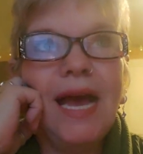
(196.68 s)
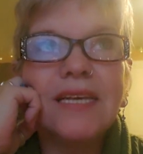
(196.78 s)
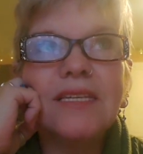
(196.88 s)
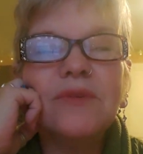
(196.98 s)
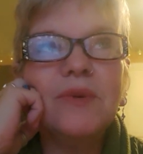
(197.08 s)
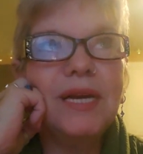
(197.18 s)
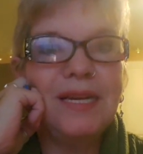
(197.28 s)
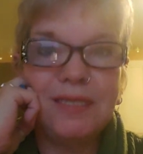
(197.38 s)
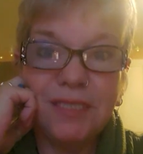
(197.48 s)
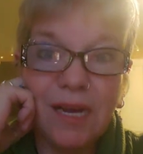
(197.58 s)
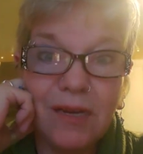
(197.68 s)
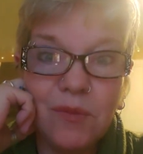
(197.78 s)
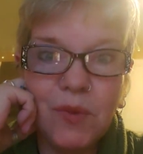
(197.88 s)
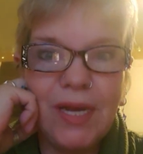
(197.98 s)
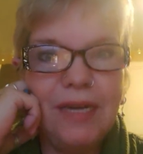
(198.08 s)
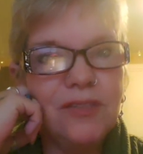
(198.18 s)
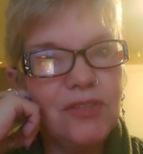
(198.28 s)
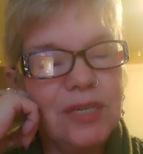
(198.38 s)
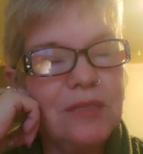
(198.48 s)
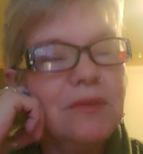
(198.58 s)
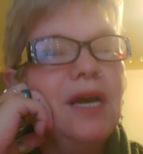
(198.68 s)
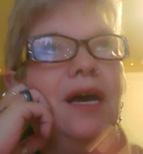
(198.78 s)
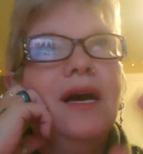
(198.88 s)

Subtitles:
axle weight, and tongue weight, and trailer.